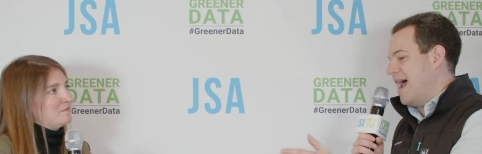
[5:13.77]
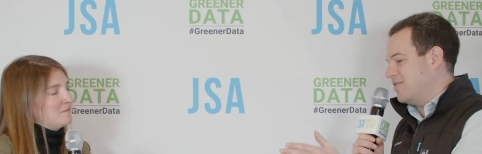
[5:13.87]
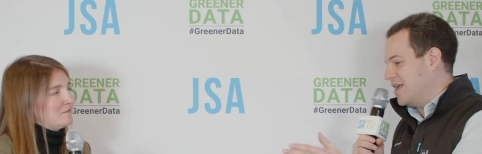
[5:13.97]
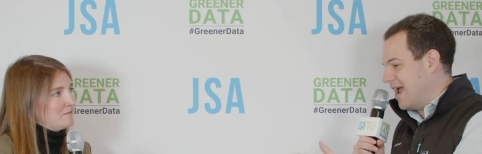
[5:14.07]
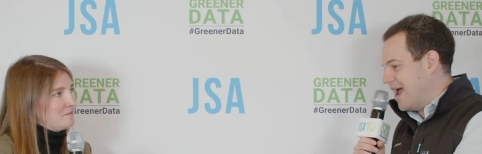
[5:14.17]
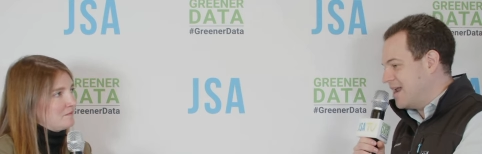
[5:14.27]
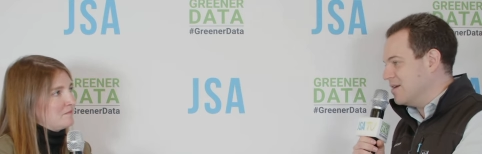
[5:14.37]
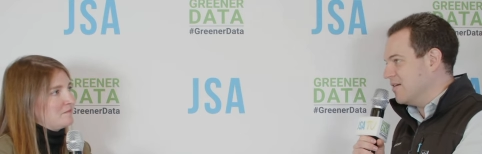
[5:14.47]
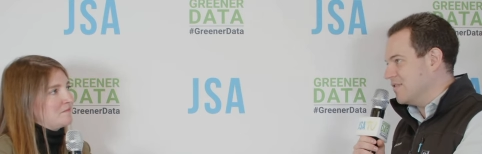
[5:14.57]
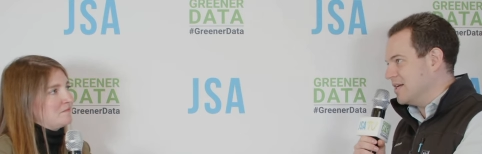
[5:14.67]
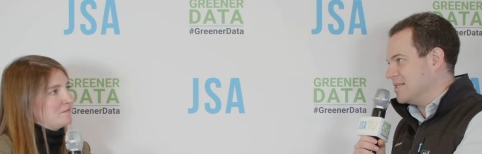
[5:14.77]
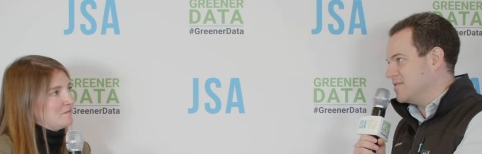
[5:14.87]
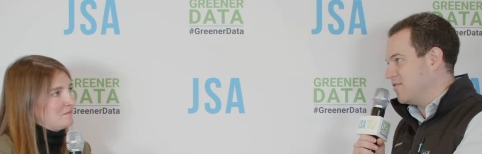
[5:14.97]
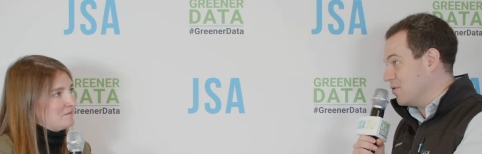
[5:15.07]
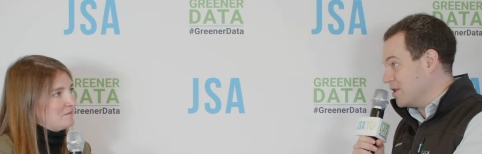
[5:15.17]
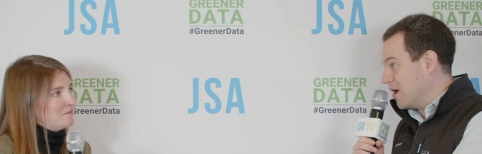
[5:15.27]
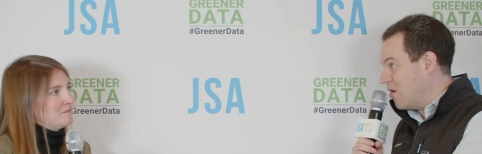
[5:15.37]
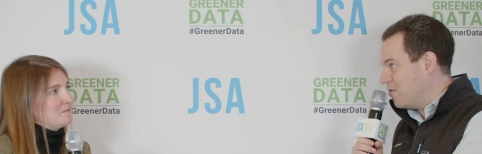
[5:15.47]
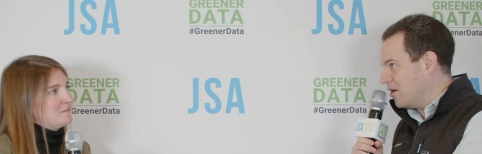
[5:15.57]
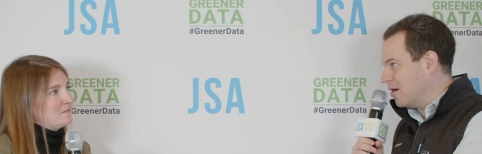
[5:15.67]
Speaker 1: at the end of this for the
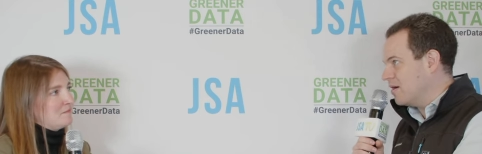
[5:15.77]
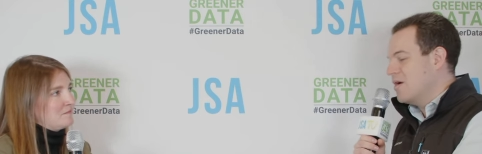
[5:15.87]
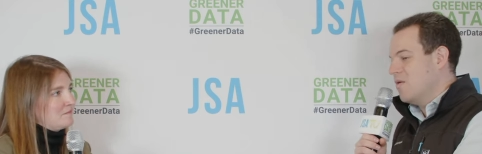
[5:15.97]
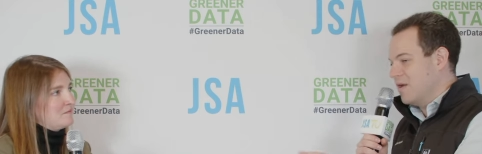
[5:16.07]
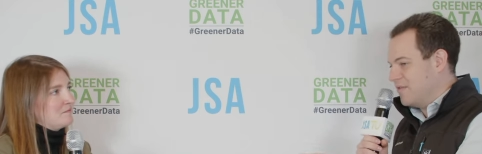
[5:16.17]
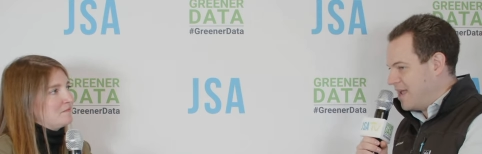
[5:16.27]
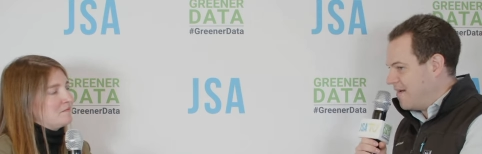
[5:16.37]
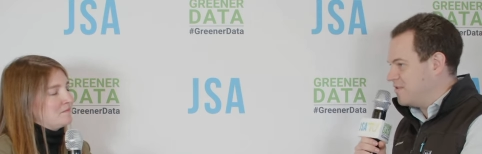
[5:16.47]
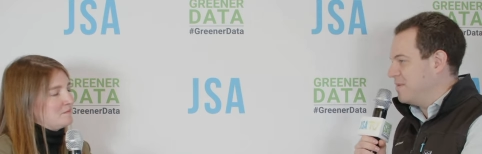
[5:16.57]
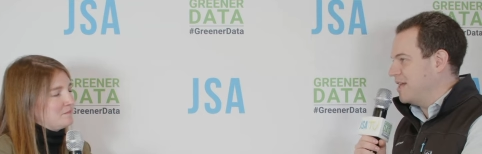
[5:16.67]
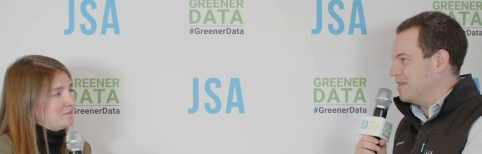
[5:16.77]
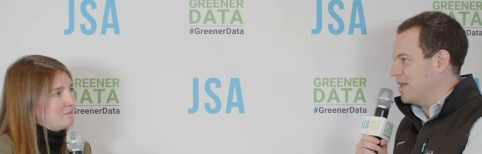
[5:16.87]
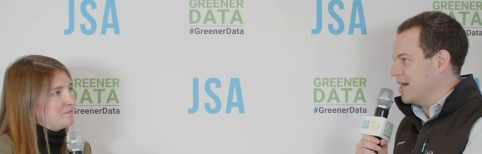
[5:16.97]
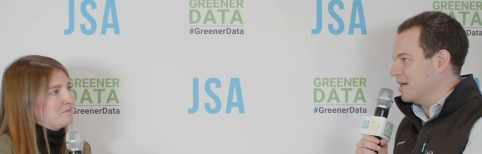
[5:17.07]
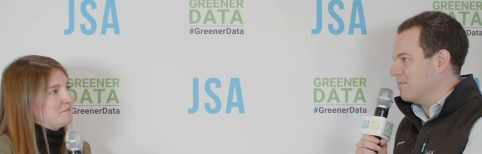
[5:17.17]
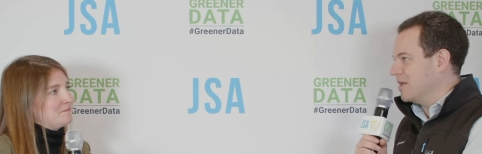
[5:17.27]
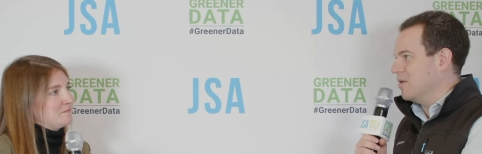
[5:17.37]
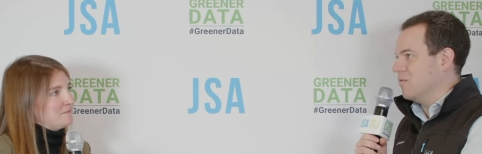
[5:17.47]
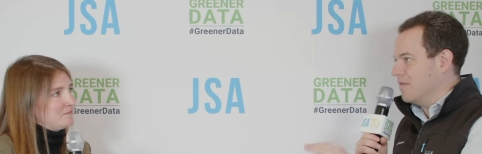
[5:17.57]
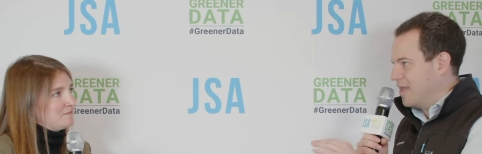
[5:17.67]
owner when they have to pay the lighting
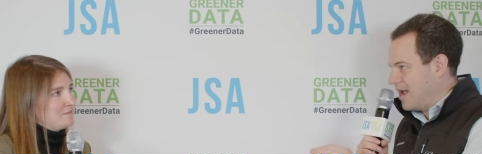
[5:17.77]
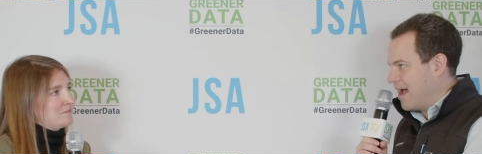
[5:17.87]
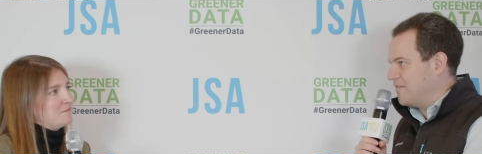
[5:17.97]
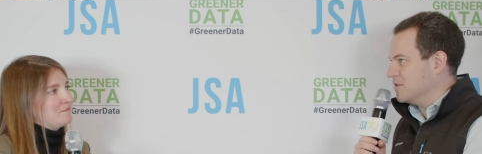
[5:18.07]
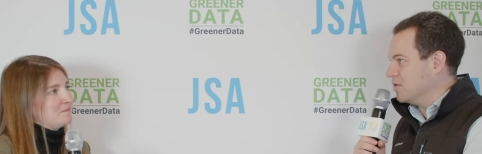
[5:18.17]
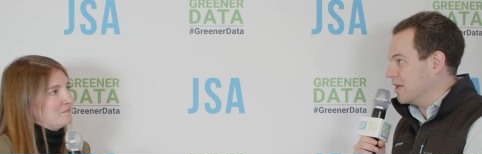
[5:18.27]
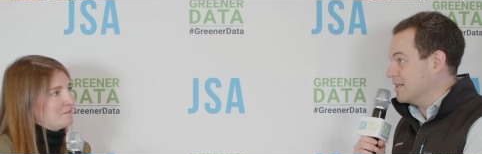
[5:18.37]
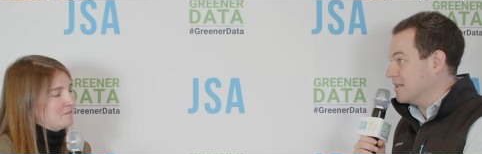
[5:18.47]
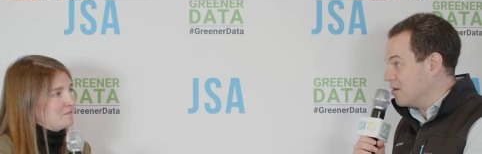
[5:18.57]
bill, when they have to look at